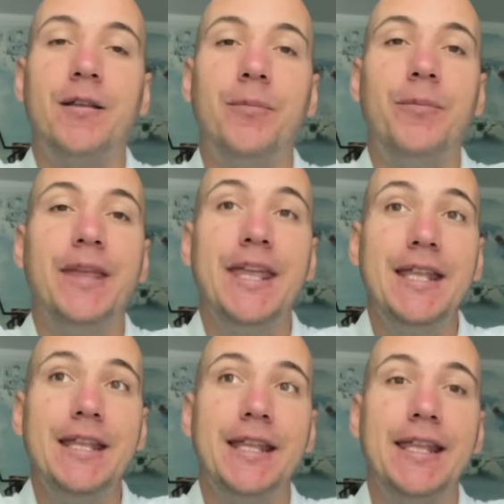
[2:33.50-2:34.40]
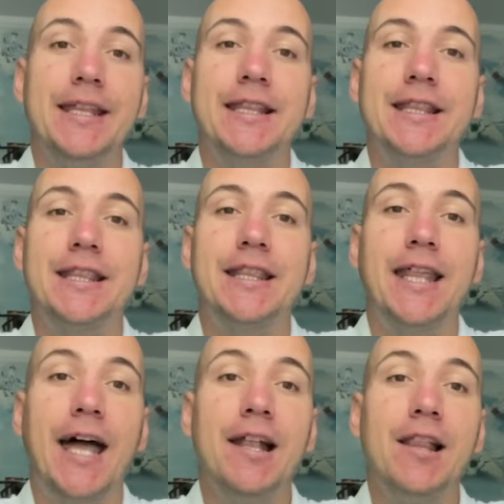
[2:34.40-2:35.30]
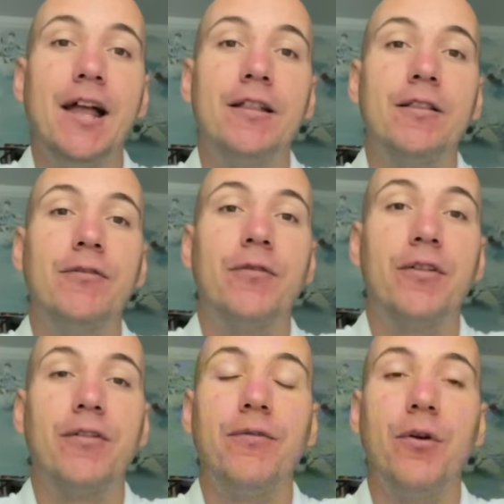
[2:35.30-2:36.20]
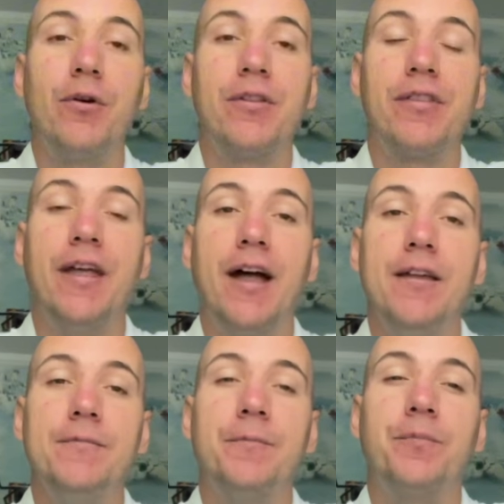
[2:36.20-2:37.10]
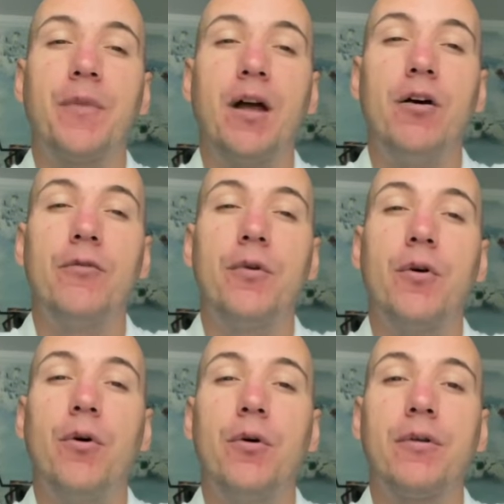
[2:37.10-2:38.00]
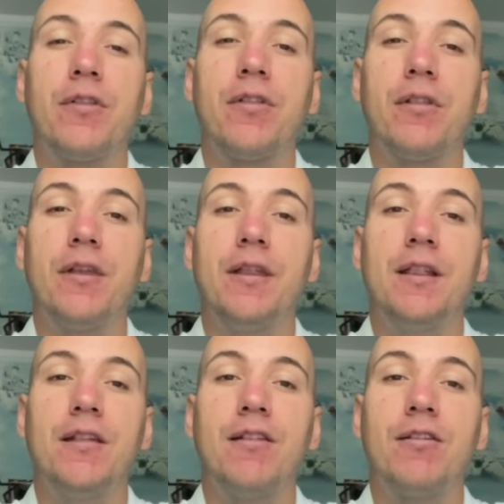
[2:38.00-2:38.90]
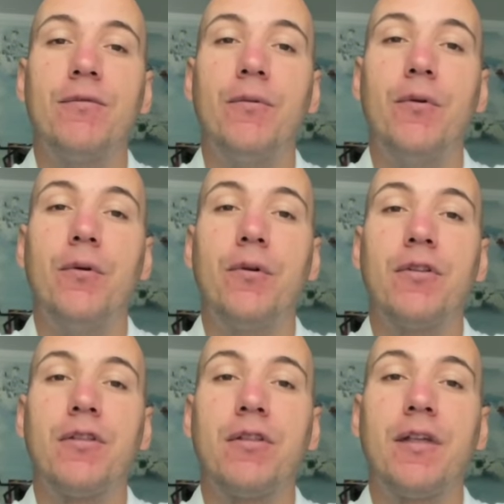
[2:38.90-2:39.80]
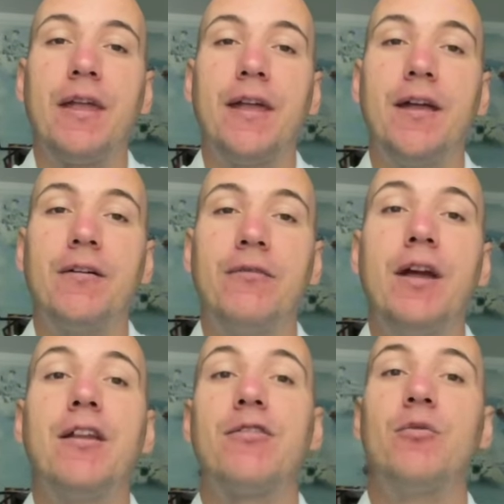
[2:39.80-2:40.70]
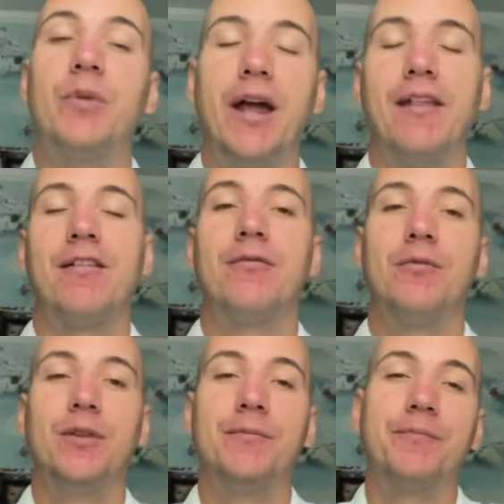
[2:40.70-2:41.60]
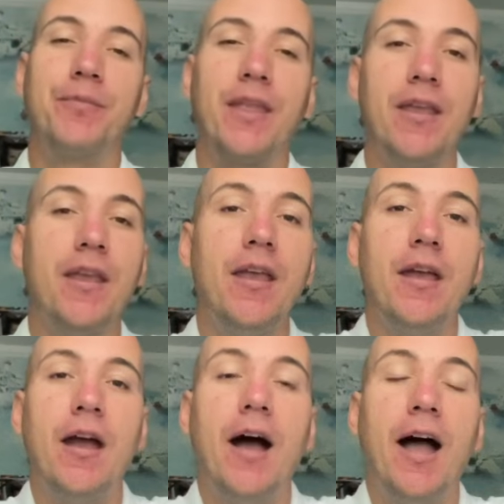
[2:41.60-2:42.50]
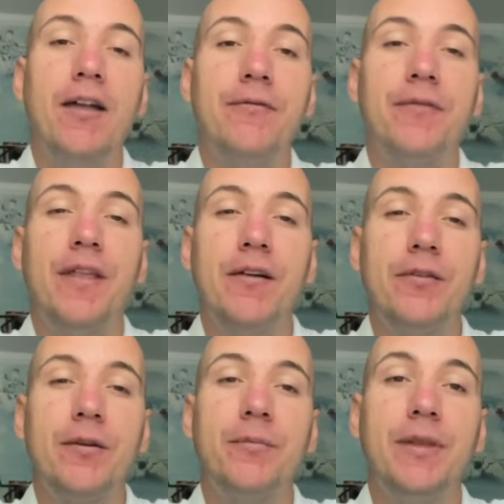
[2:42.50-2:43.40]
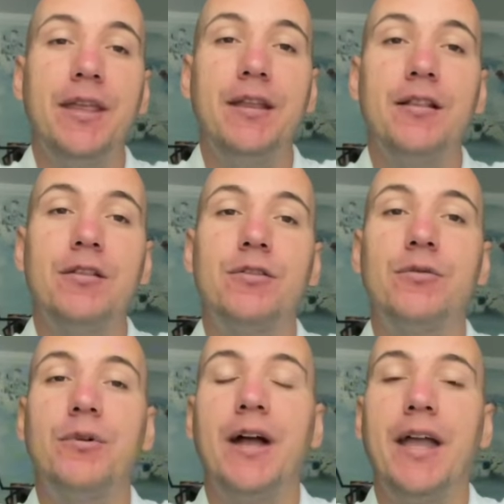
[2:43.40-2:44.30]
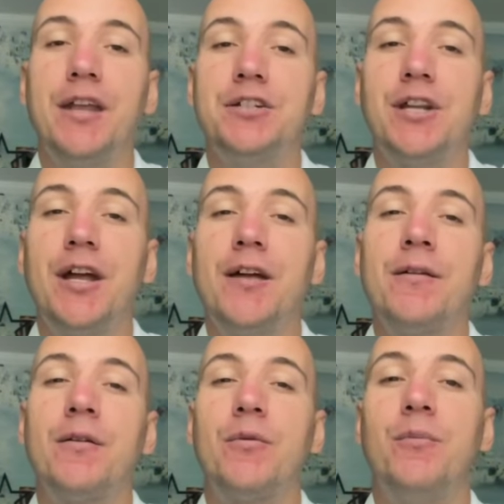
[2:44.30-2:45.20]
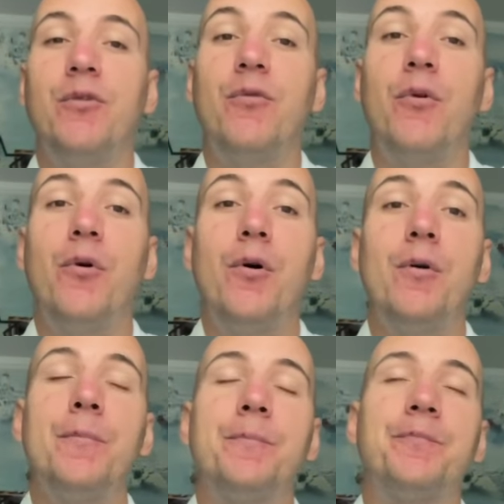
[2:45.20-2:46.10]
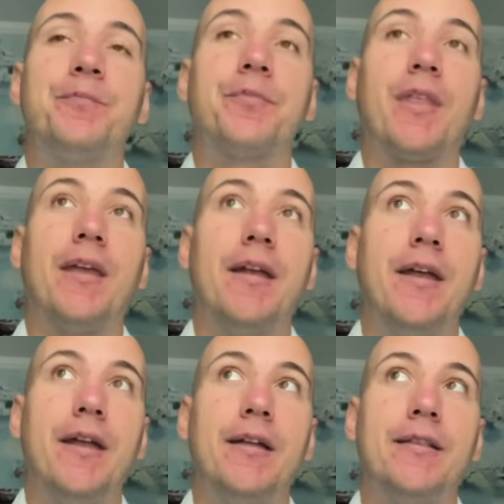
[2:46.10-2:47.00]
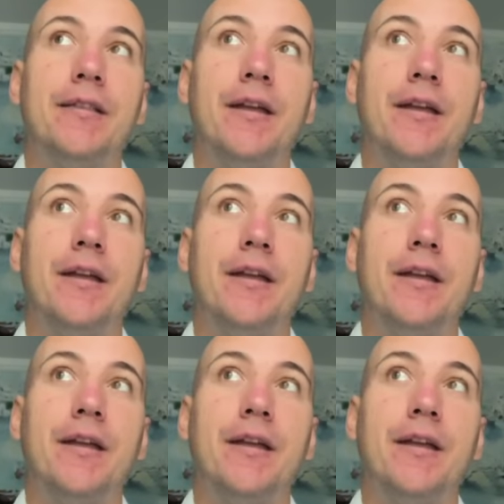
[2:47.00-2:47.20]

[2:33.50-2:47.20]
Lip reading: Being in Thailand for the first time, of course, it was very surprising for me. I've never been to Asia before, and